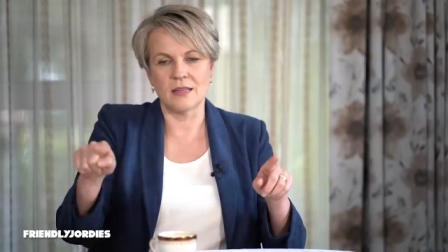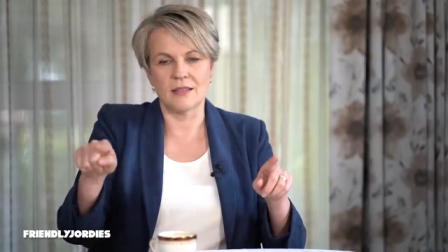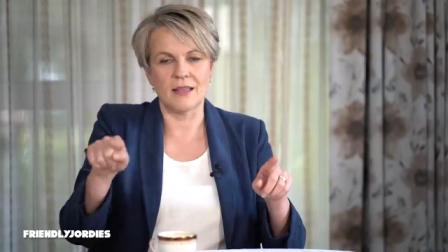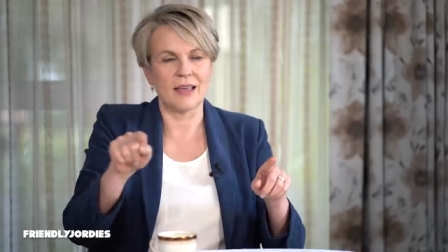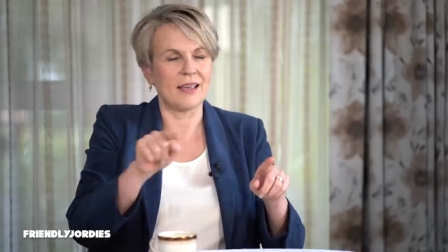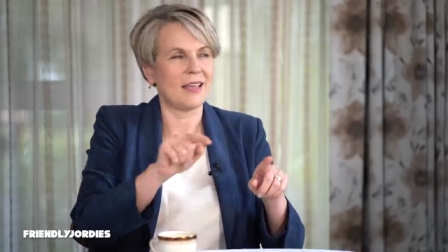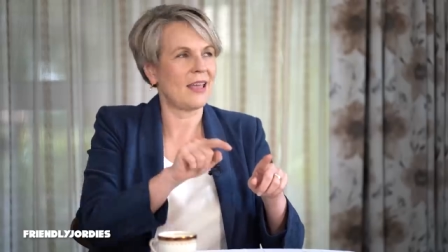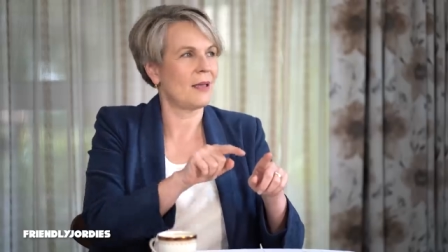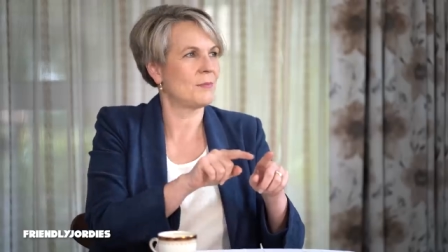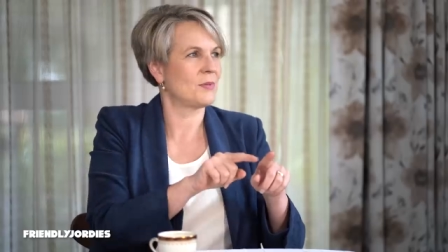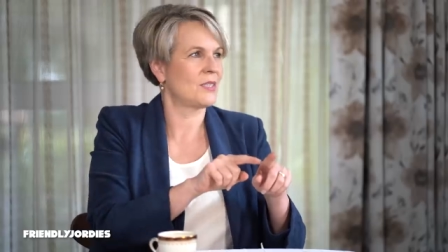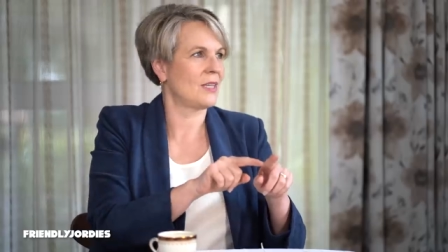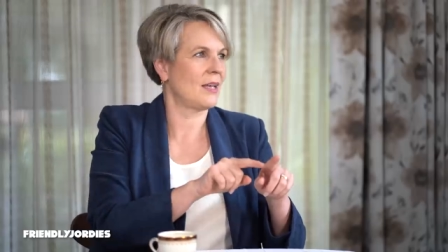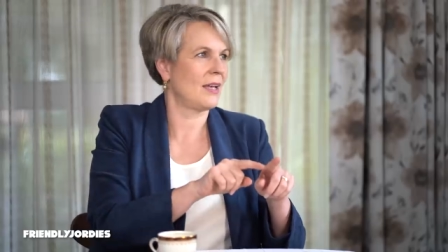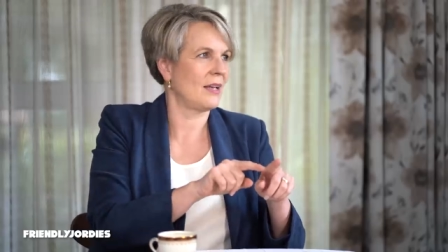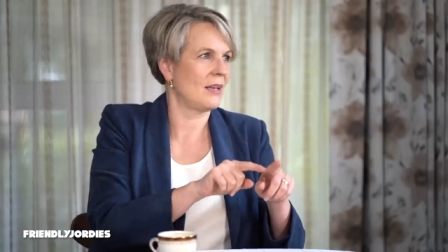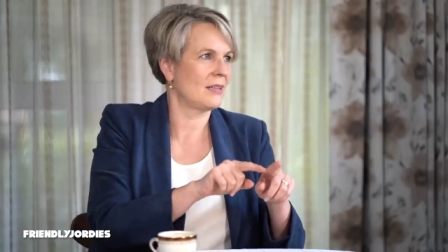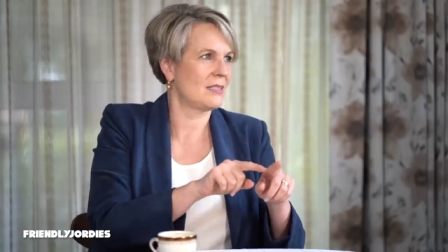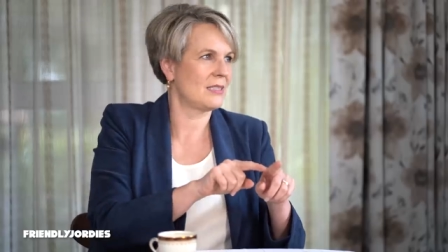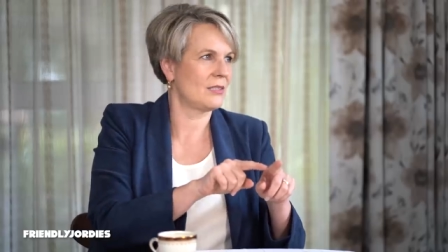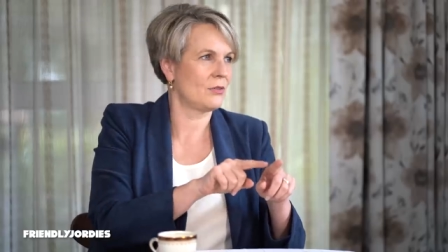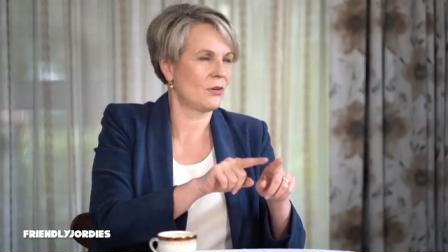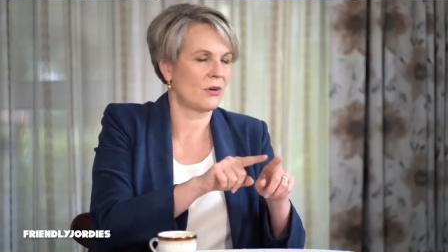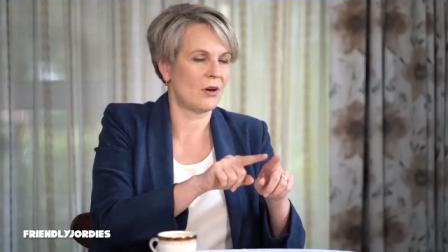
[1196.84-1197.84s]
and they kept saying
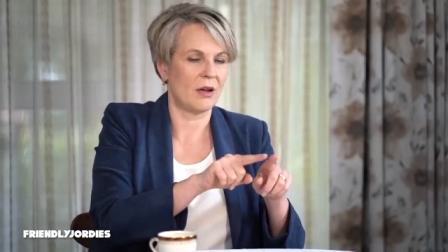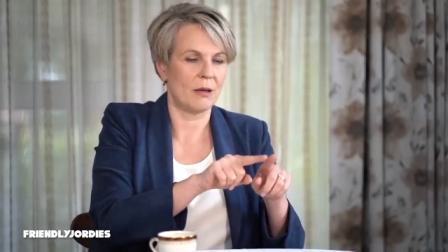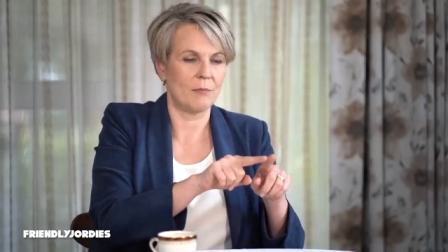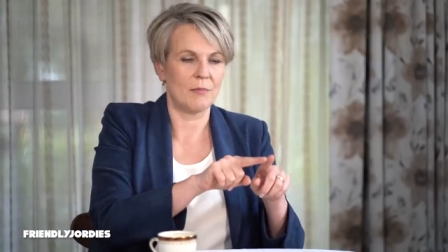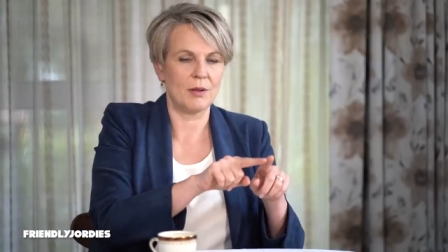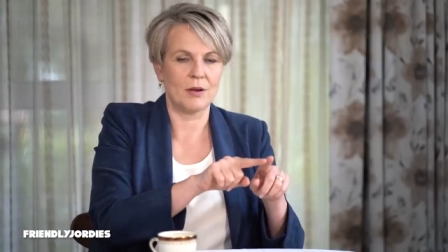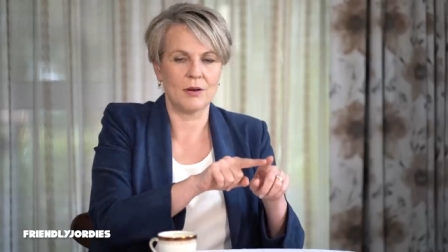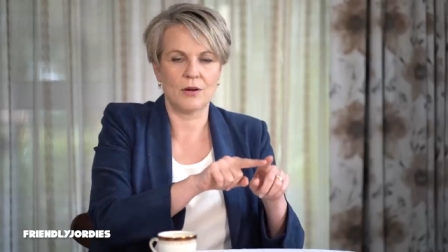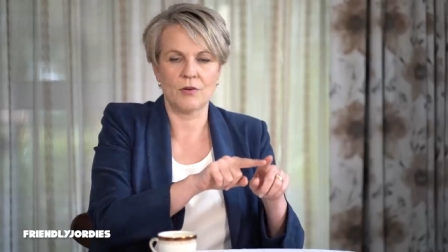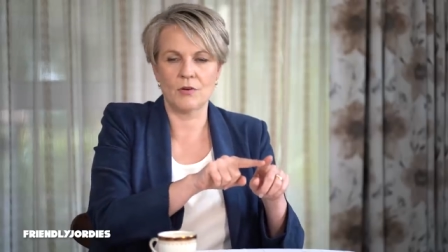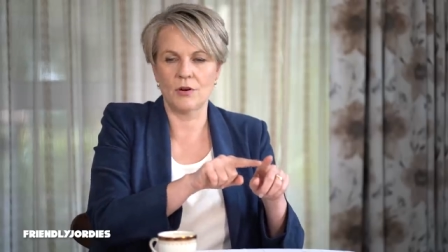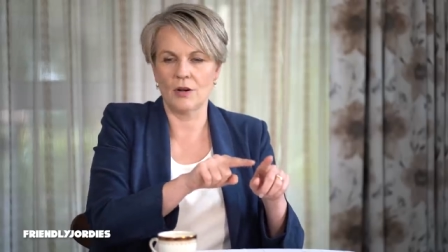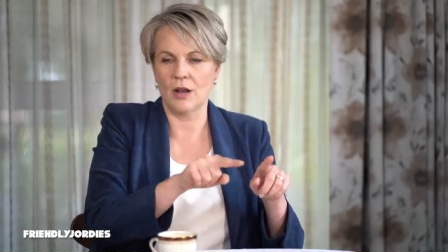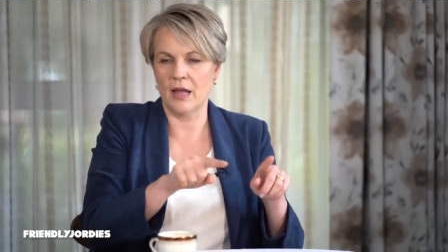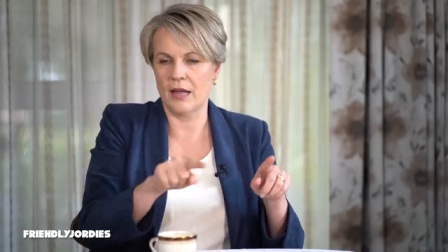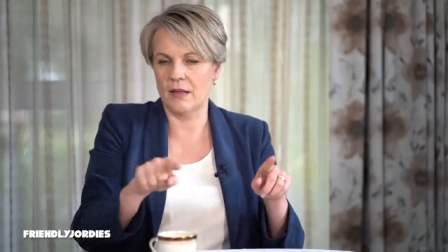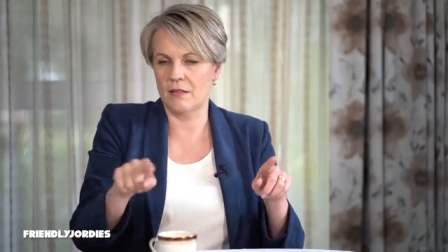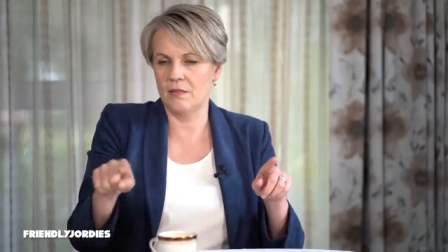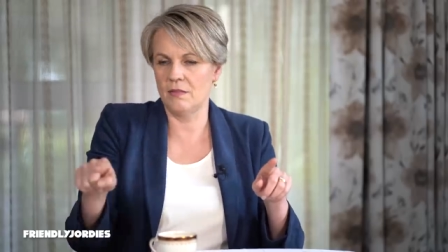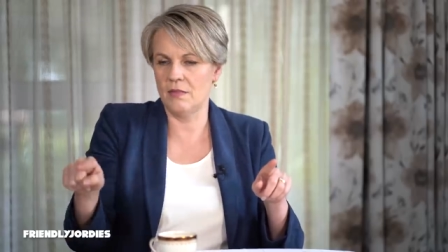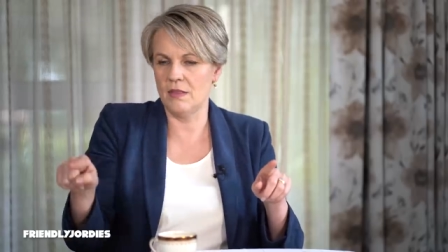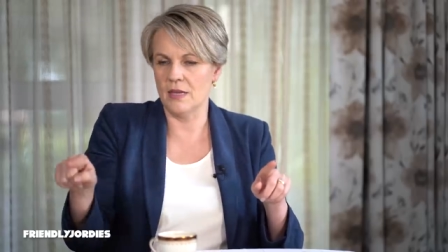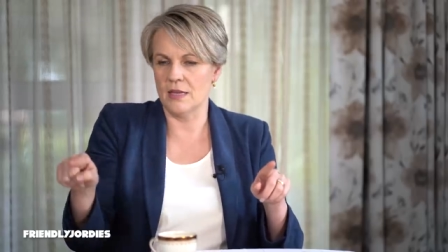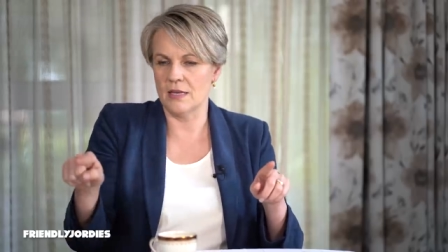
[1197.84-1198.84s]
it's still growing, but it grew
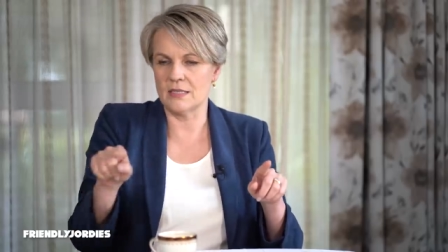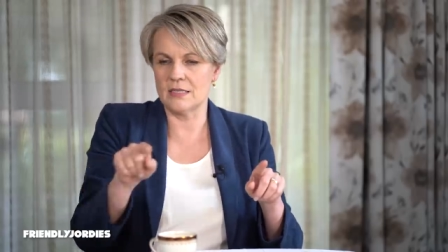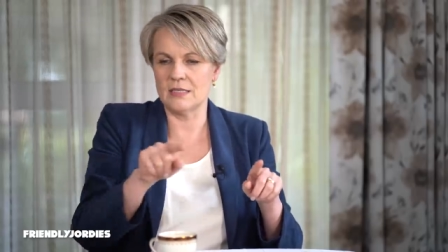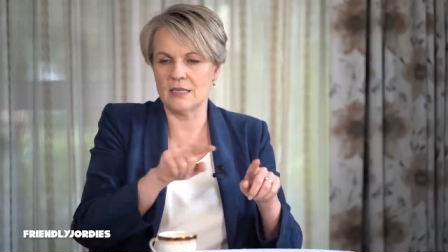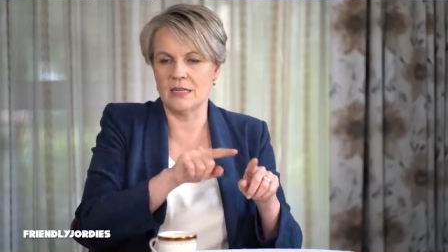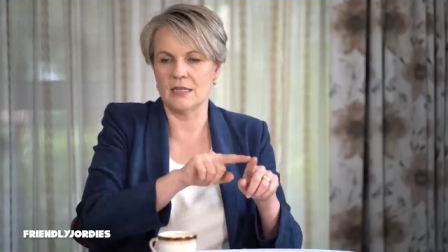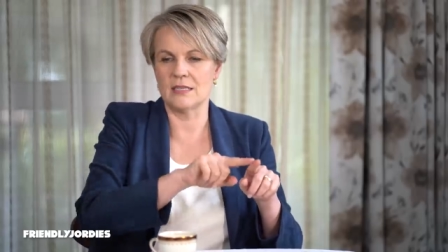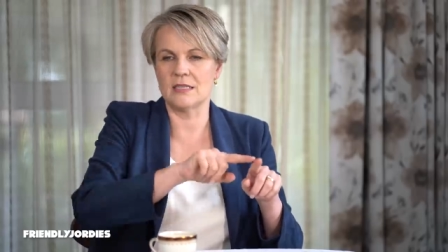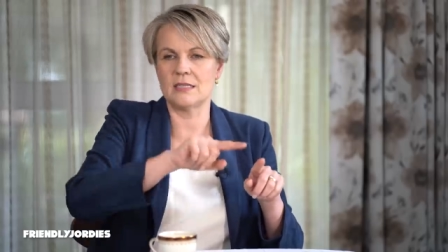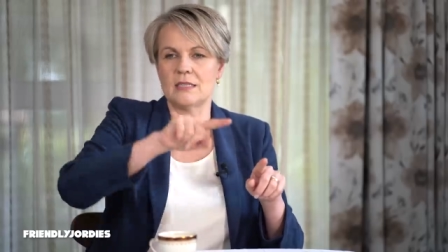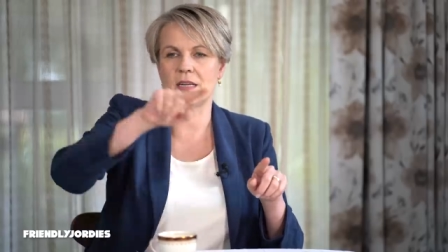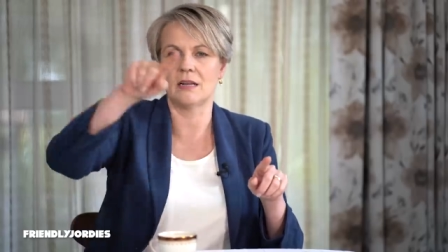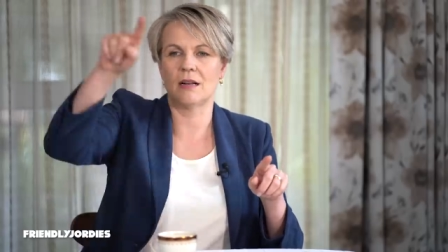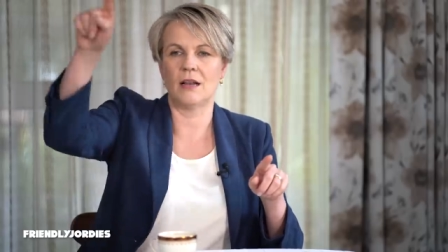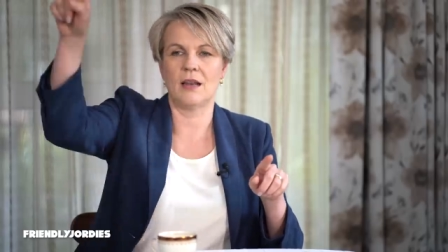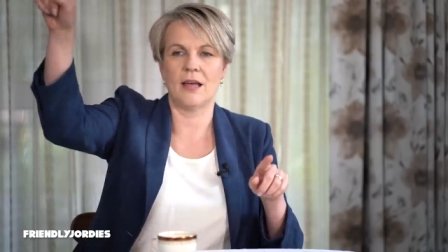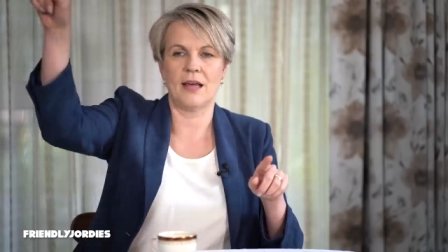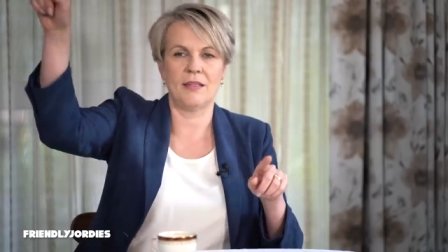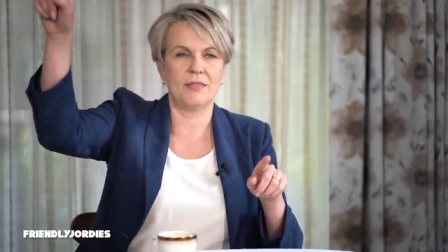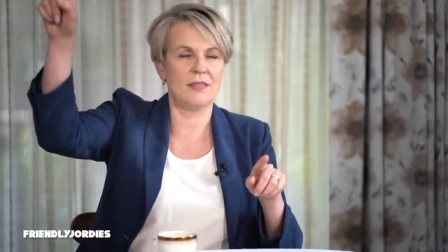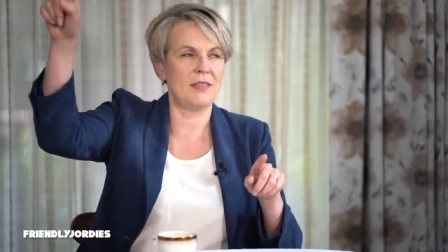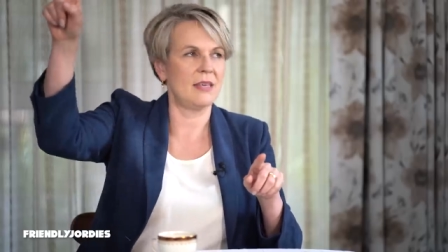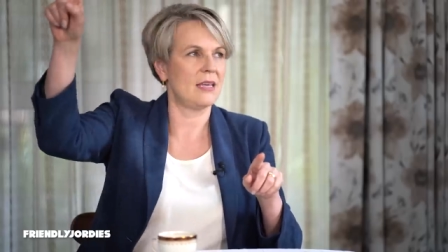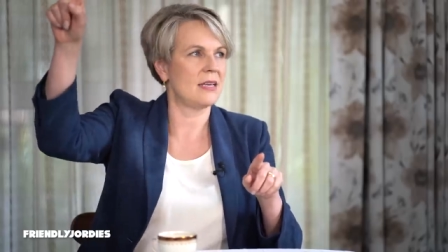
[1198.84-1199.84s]
like this instead of
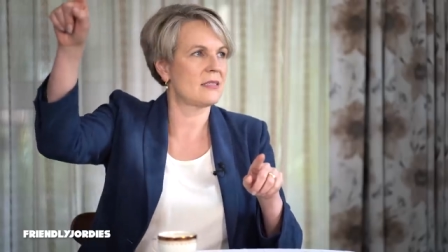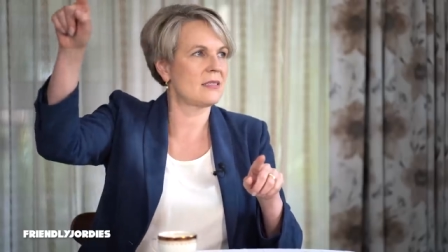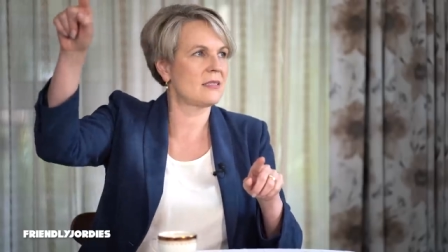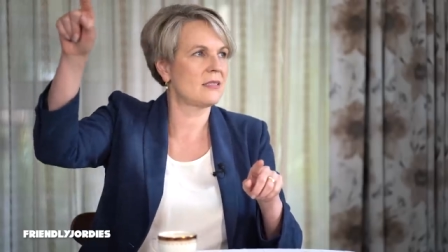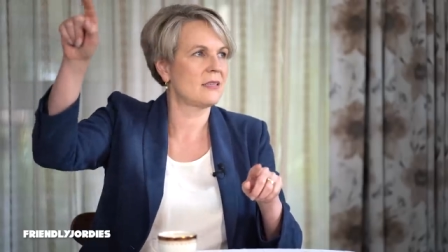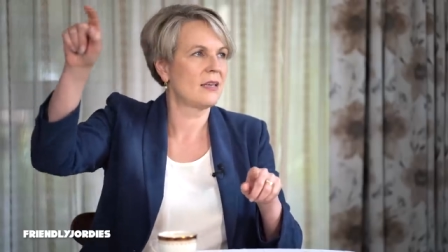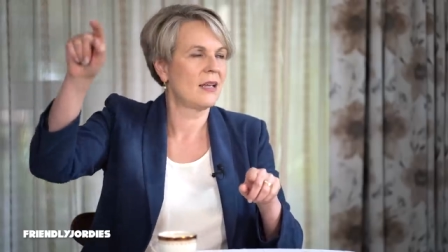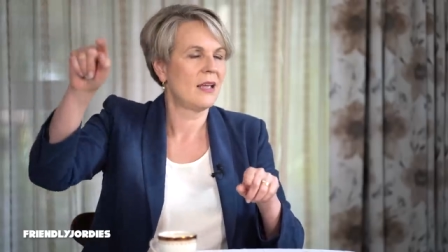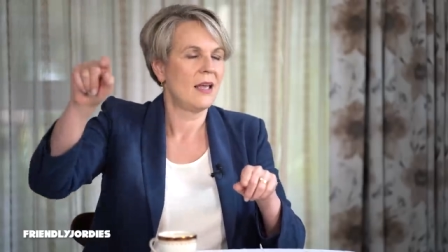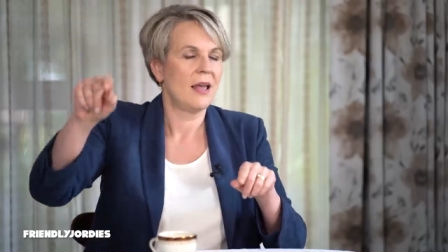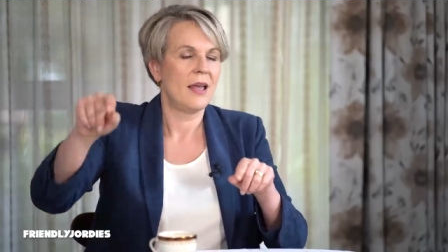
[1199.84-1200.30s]
like this.